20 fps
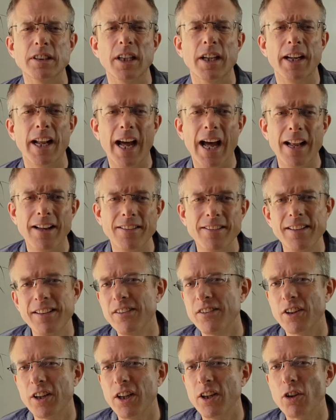and
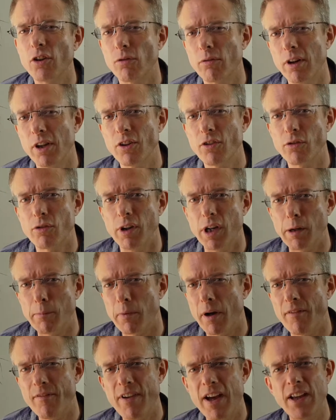anti-science rhetoric
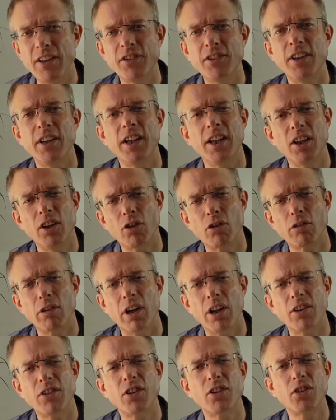by vested
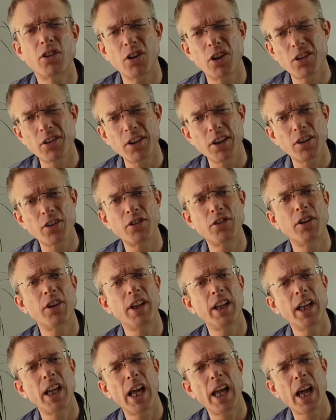interests has got us to
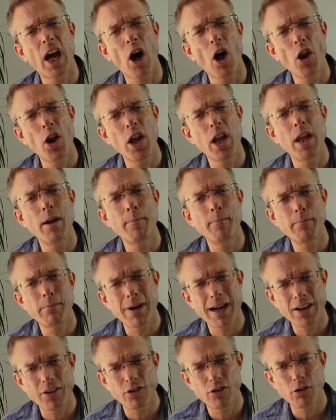the
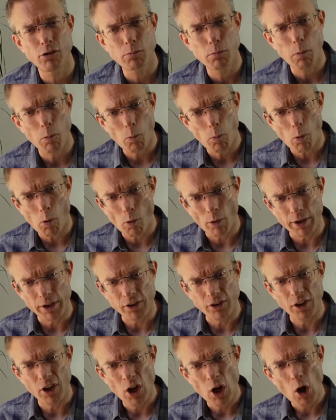unimaginable
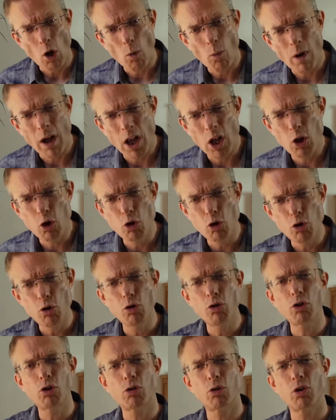point where
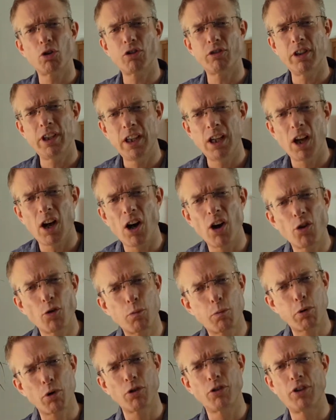ludicrously
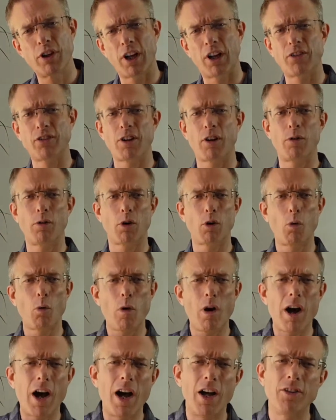large projects are
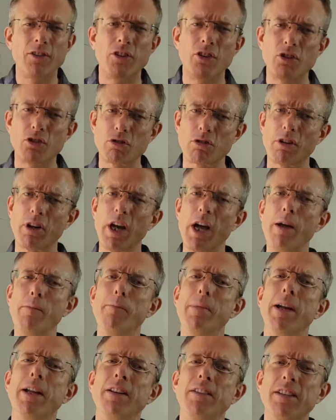required to try
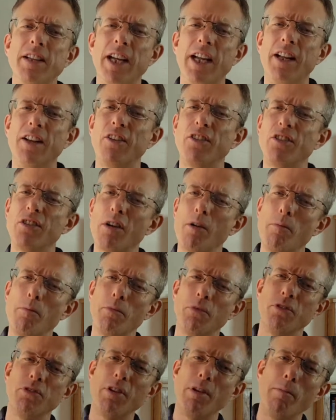and maintain
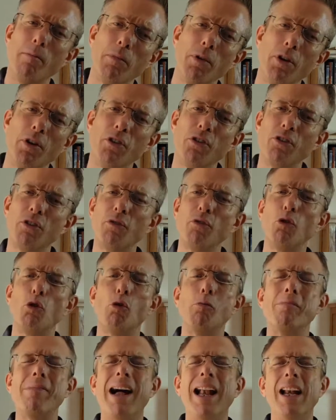some semblance of
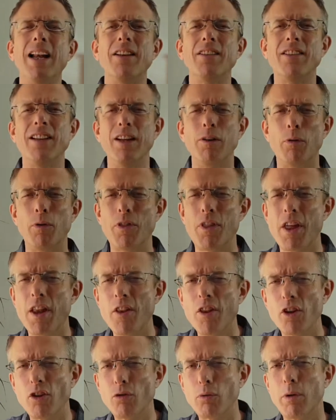normality
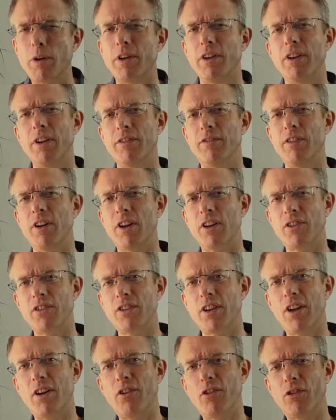within the 21st
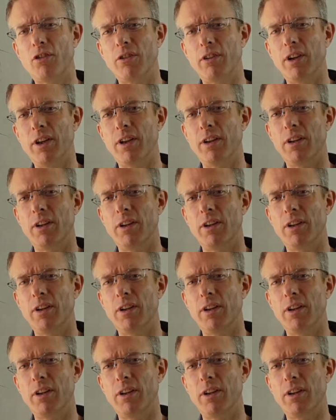century.